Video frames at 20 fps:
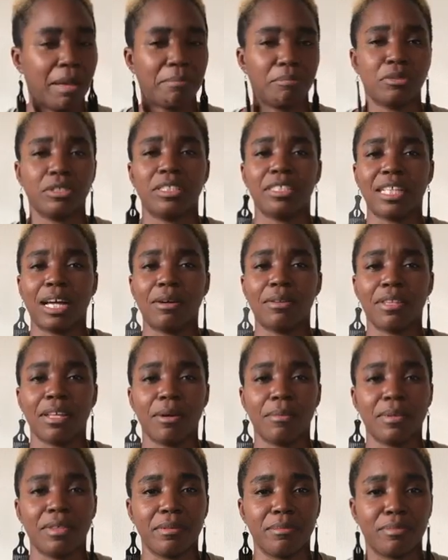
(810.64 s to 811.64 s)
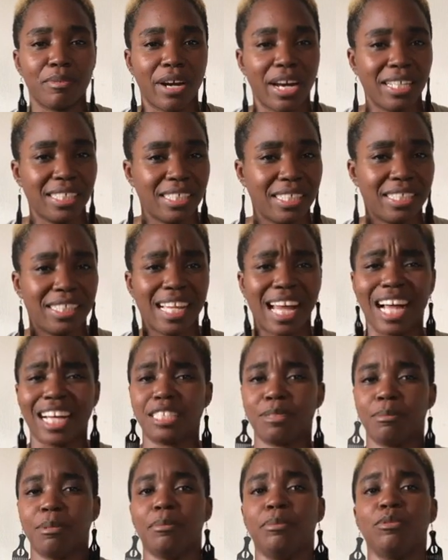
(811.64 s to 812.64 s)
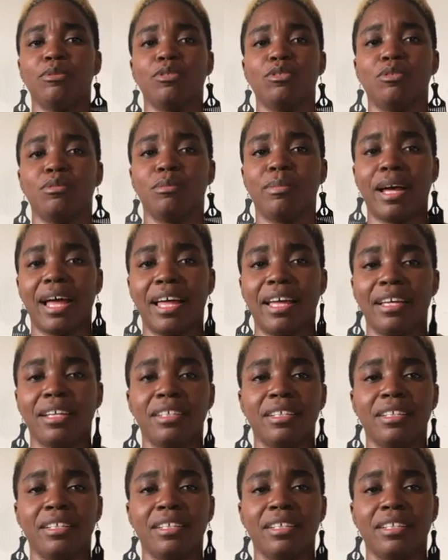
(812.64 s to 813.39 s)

put it out there with the prices, ask people to buy.